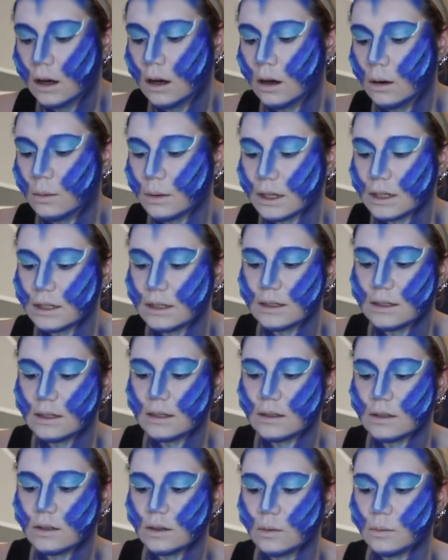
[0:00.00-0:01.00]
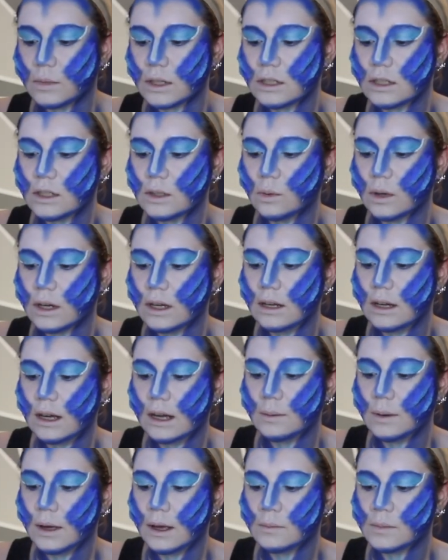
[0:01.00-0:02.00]
Oh my god, this is so much sweat.
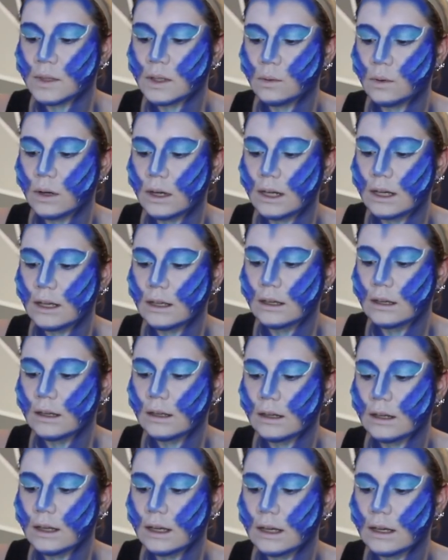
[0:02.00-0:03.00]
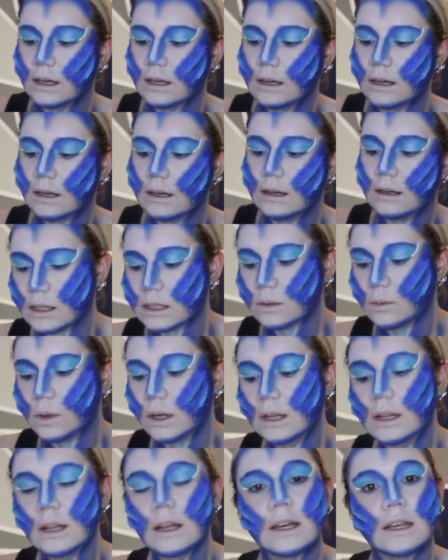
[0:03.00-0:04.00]
I'm sweating like a
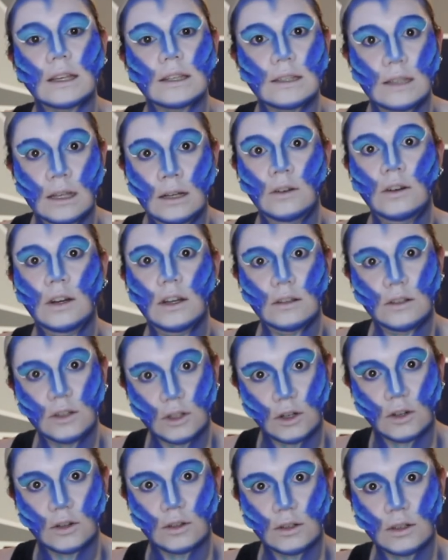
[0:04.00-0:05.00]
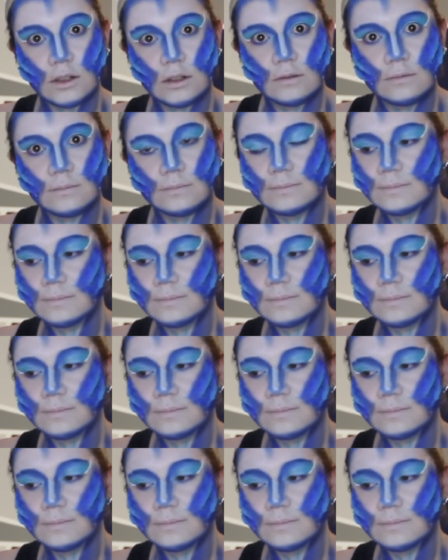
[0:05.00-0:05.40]
sinner at church.